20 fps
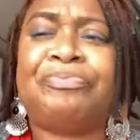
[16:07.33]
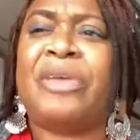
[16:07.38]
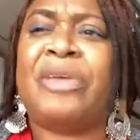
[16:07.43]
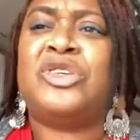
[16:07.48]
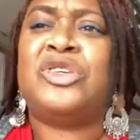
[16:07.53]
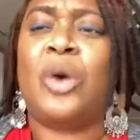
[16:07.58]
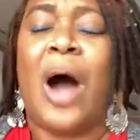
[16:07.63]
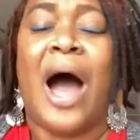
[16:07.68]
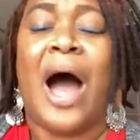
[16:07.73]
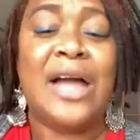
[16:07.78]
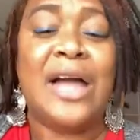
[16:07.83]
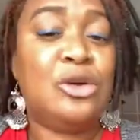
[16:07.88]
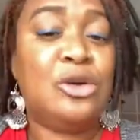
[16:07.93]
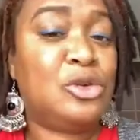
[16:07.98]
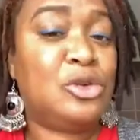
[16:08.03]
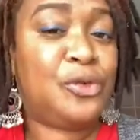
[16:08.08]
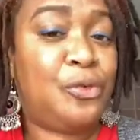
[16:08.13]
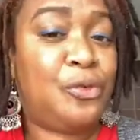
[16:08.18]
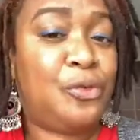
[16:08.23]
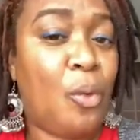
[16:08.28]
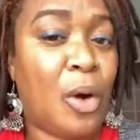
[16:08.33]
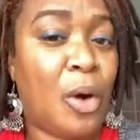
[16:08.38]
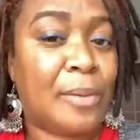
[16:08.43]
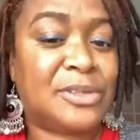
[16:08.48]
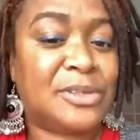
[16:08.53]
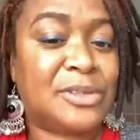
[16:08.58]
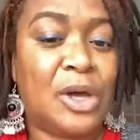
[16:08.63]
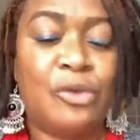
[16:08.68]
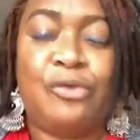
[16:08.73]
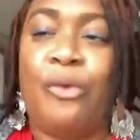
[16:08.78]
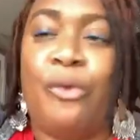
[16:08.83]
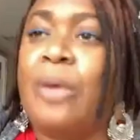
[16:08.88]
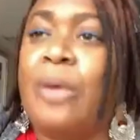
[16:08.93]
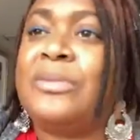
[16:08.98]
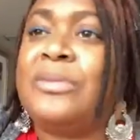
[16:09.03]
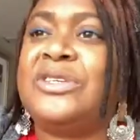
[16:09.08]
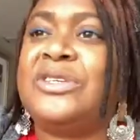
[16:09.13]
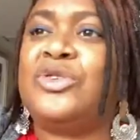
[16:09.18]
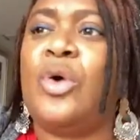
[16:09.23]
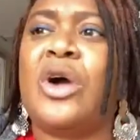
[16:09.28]
So I use forms.
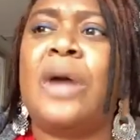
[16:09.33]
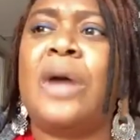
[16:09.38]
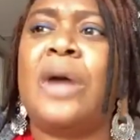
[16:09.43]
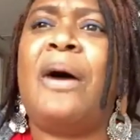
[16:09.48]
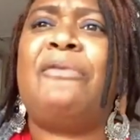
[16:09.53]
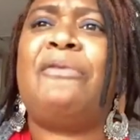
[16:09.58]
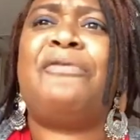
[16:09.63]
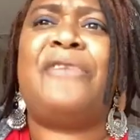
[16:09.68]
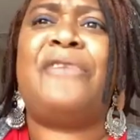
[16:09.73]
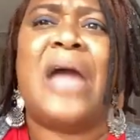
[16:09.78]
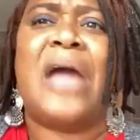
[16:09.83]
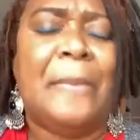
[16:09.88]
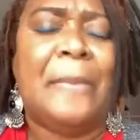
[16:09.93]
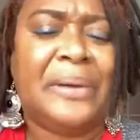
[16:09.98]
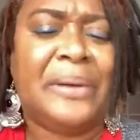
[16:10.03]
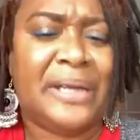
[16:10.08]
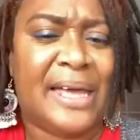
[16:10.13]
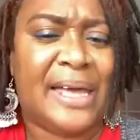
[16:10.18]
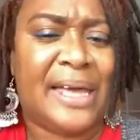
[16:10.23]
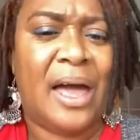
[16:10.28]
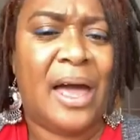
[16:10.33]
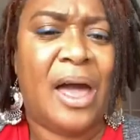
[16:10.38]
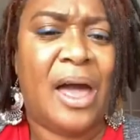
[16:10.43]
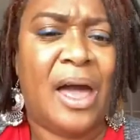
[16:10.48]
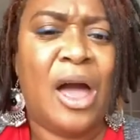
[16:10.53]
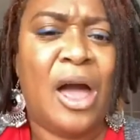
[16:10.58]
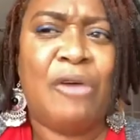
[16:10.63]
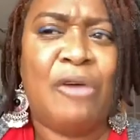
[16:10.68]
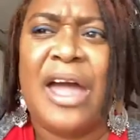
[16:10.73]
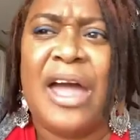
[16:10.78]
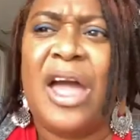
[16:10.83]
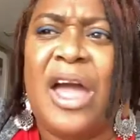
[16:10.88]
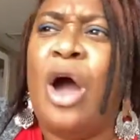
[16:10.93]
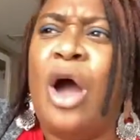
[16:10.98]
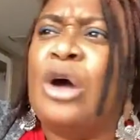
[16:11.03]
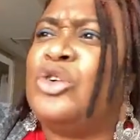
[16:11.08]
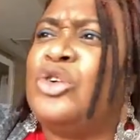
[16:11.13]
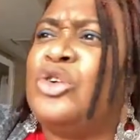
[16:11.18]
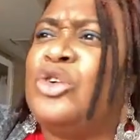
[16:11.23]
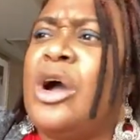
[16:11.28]
Forms talk about family, right?
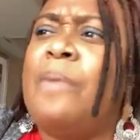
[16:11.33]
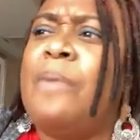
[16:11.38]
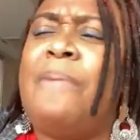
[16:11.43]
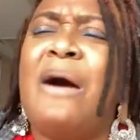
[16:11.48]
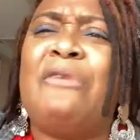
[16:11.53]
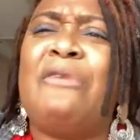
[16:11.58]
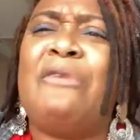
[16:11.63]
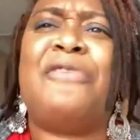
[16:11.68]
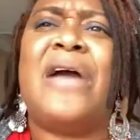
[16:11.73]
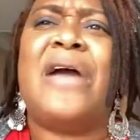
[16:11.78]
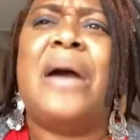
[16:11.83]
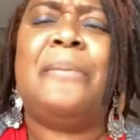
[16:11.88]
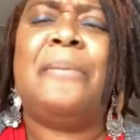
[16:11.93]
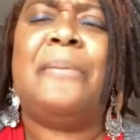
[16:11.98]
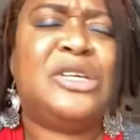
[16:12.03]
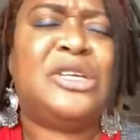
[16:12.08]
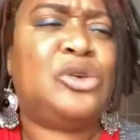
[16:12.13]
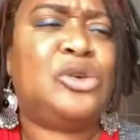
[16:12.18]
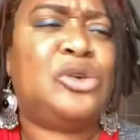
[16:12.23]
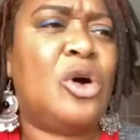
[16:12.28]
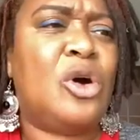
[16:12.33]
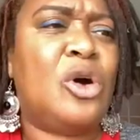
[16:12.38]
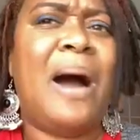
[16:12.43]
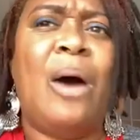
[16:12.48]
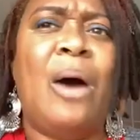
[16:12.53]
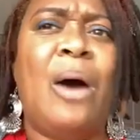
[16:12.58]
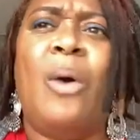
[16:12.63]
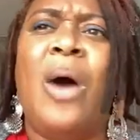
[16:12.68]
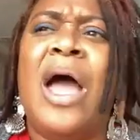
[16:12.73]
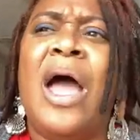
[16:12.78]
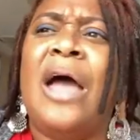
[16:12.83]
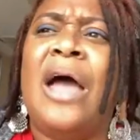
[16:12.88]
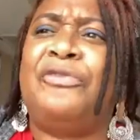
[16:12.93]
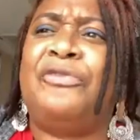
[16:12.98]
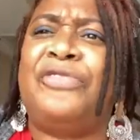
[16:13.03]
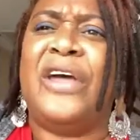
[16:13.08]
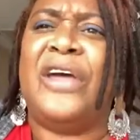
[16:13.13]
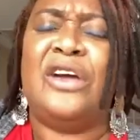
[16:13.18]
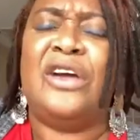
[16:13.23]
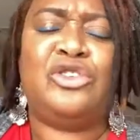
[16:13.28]
Talk about family, talk about
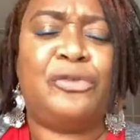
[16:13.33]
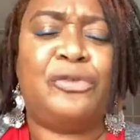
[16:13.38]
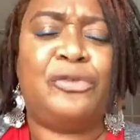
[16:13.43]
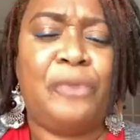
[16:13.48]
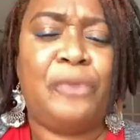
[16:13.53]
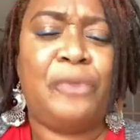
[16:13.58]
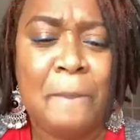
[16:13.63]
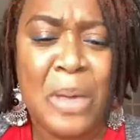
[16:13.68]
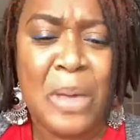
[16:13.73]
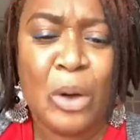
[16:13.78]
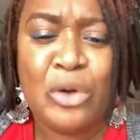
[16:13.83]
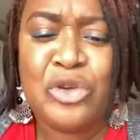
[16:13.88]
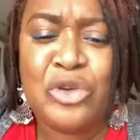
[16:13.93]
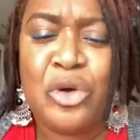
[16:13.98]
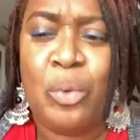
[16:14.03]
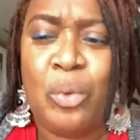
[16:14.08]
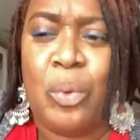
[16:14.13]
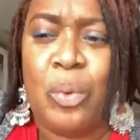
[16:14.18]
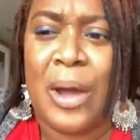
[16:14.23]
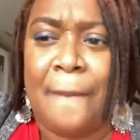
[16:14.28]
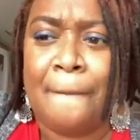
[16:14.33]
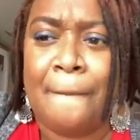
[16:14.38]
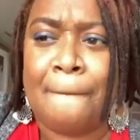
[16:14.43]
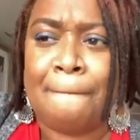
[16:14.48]
things you're familiar with.